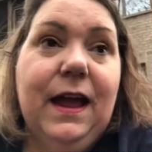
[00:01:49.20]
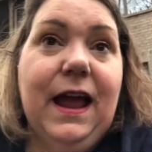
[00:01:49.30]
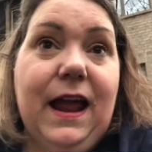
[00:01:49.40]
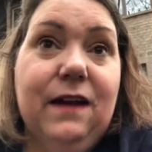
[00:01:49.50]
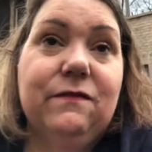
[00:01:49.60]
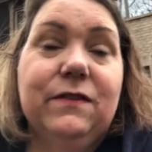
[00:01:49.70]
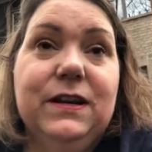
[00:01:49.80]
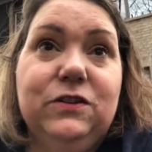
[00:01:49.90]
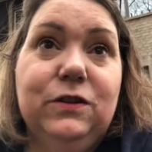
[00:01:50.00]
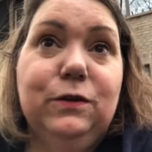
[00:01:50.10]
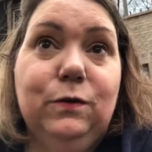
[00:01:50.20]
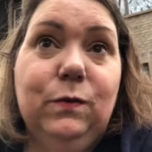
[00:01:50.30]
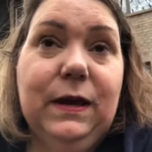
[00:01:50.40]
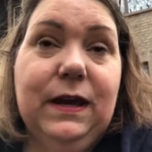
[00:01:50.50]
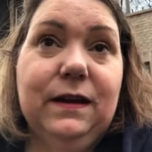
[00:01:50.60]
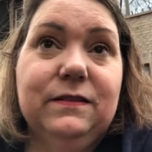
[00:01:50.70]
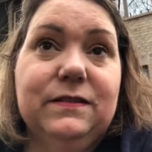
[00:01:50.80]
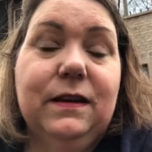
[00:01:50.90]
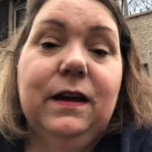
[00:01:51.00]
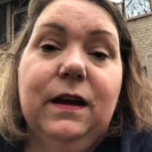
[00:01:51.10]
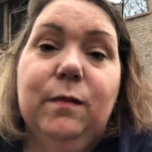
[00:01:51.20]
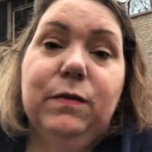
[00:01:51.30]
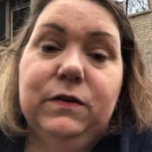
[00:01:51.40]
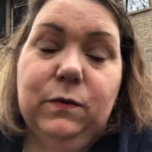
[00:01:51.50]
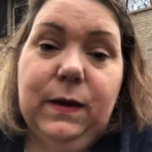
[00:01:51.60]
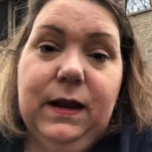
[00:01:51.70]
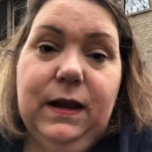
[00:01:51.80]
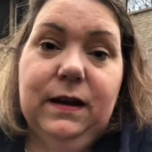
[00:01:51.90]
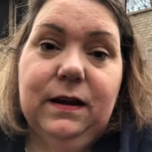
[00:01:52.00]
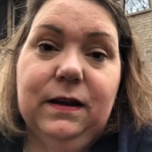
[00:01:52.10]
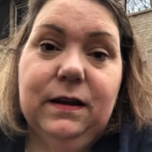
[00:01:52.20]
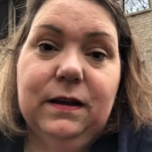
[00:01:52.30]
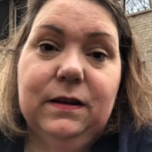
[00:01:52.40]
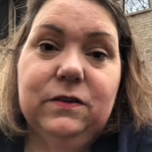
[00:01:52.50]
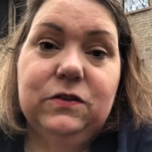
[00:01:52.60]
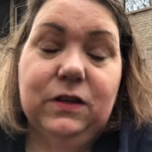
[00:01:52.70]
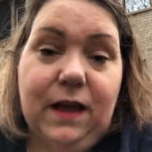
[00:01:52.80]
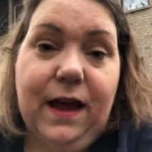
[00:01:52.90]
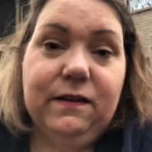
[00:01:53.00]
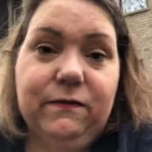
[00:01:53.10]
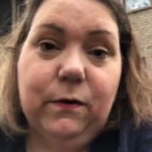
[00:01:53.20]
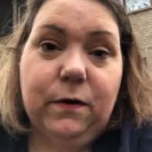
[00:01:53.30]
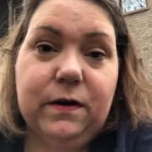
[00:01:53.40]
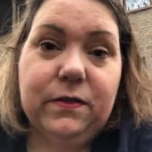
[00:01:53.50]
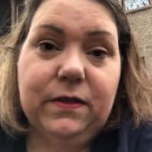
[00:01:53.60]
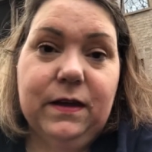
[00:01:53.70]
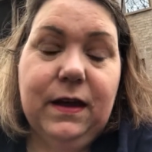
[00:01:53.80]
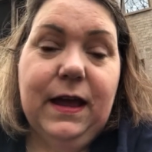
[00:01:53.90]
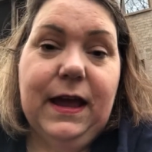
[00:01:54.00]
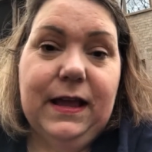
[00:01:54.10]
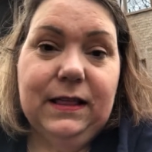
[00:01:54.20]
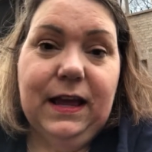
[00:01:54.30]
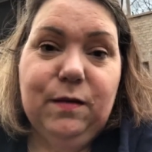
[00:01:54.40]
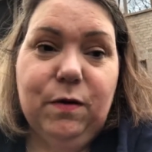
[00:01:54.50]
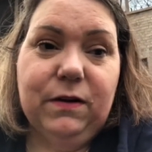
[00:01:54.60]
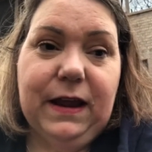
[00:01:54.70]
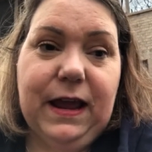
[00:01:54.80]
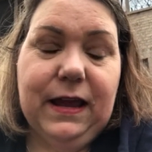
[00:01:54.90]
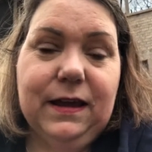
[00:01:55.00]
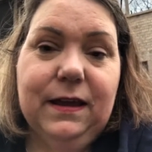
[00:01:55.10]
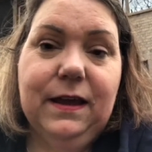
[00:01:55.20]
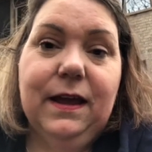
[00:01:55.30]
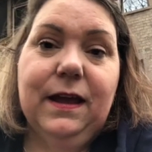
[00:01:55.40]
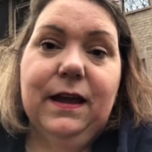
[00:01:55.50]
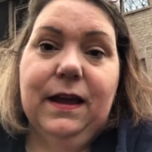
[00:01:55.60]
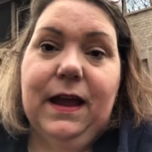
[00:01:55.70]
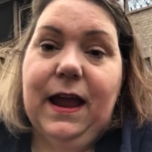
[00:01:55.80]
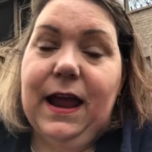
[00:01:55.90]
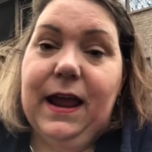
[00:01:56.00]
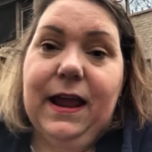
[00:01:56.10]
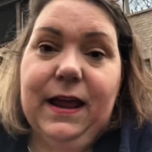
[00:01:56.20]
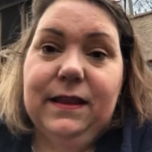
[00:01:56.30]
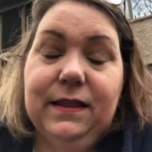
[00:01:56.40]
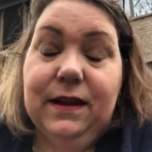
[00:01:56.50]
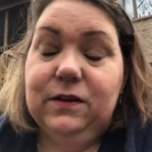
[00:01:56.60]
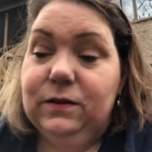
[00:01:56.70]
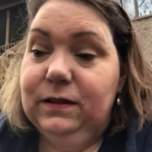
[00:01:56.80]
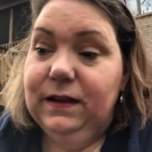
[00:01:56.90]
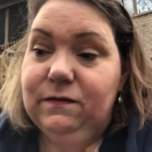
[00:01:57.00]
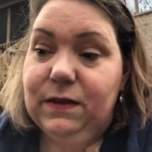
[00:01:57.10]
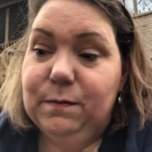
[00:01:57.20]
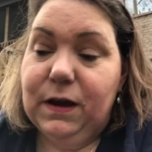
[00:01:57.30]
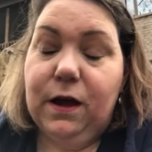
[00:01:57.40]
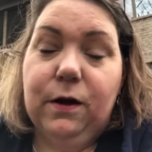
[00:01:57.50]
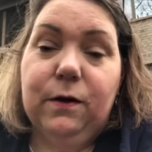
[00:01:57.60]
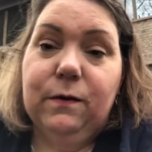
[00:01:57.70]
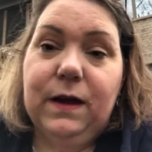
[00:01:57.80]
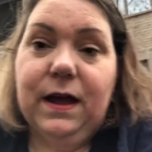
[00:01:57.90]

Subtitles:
every 2 weeks between July 4th and Labor Day, and then you leave them go.